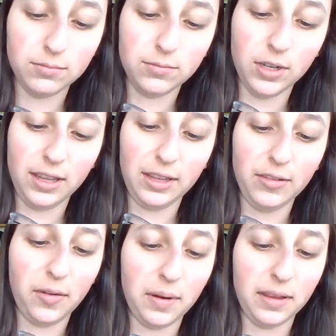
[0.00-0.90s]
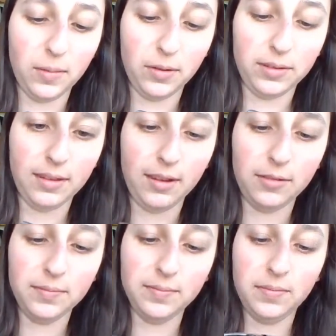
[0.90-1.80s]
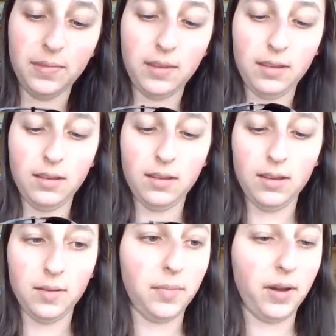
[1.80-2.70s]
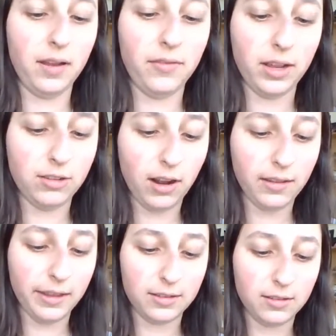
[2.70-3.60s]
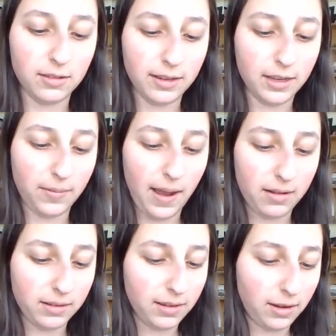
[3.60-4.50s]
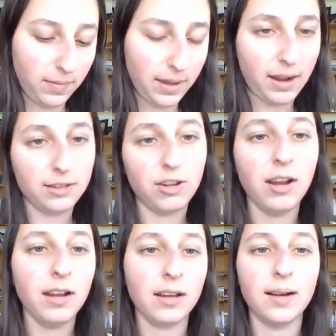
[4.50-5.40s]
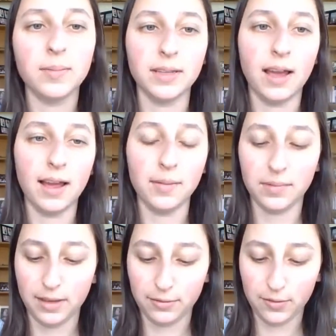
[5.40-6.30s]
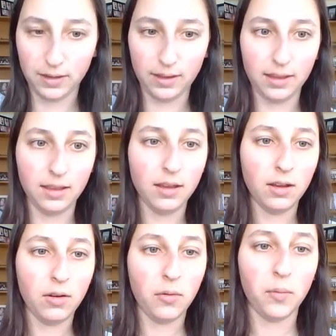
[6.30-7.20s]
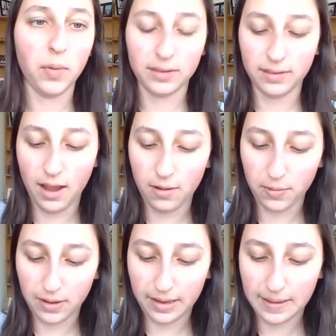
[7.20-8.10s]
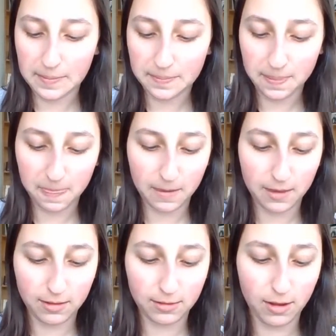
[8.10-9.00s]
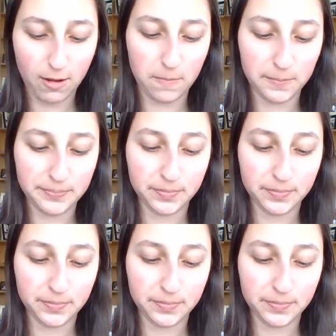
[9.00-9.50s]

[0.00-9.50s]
really doing what it's supposed to do. But if I tried like stirring it around a little bit, I tried it a couple times and it really was not working. So